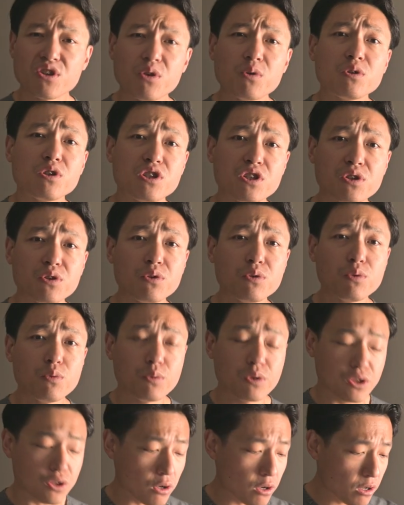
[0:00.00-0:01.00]
zone two
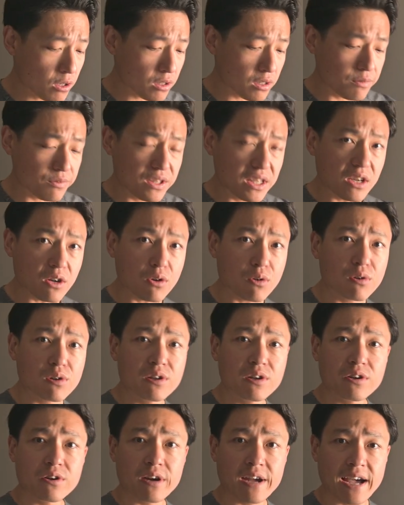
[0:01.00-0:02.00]
with all of the
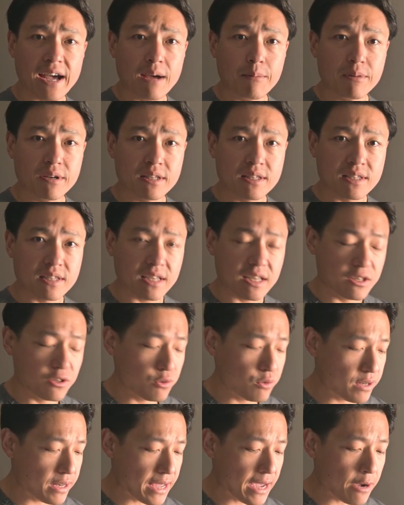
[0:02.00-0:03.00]
earlier habits and
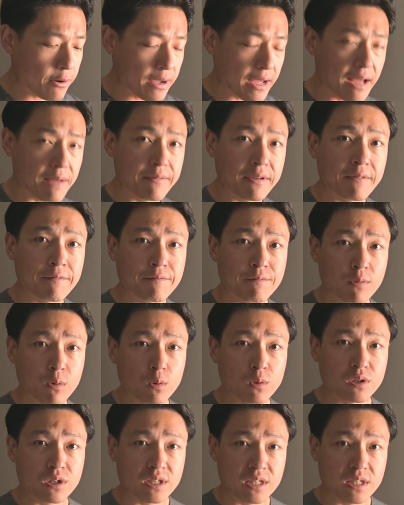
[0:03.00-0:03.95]
you now have a full